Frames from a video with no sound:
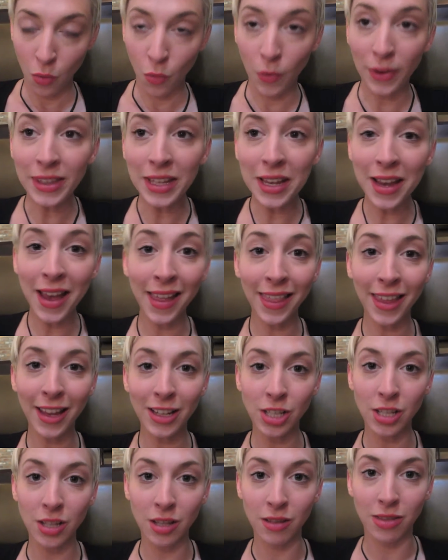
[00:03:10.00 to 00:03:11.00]
One thing I
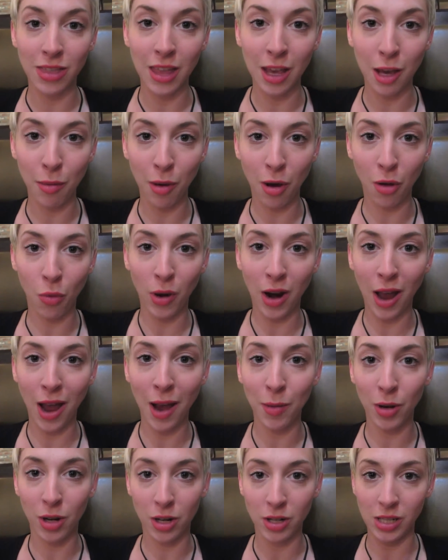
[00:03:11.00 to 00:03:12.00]
like to think about when
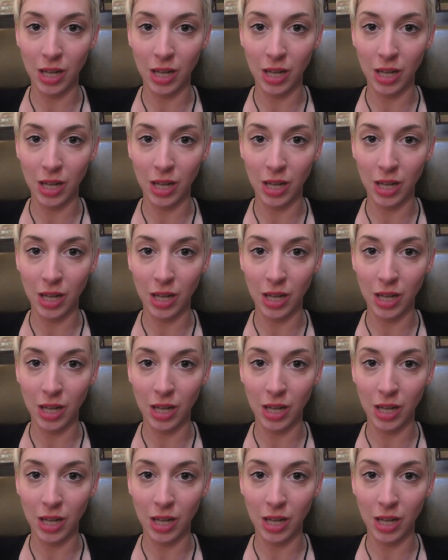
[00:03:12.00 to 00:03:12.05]
I'm on a